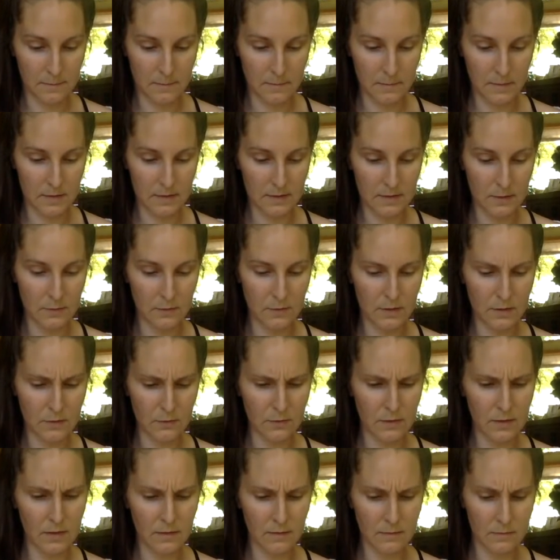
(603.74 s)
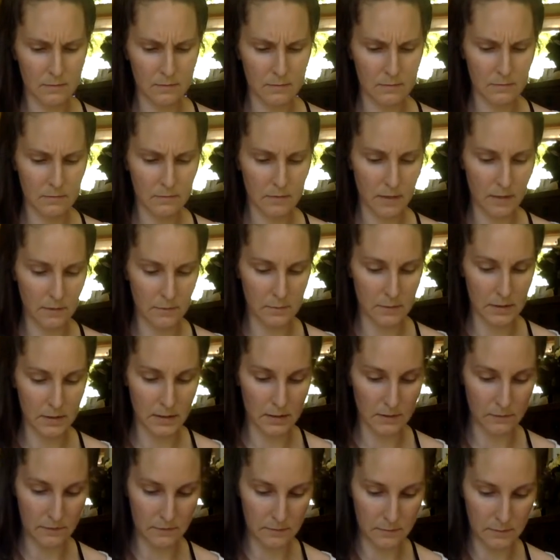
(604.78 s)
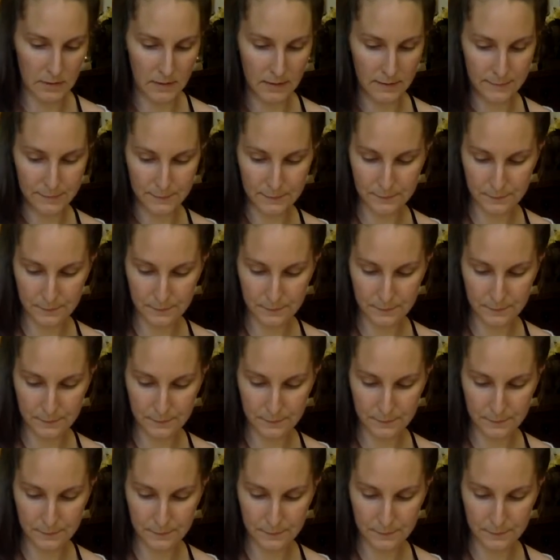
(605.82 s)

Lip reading: because they really only have meaning for me.